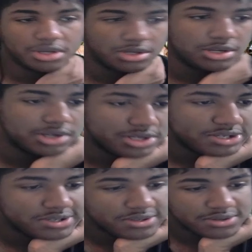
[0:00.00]

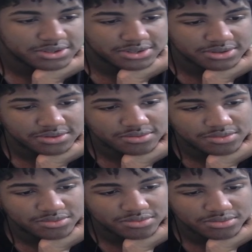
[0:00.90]

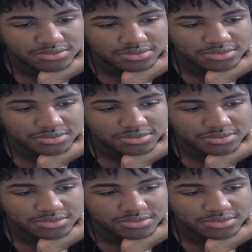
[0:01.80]
[no speech]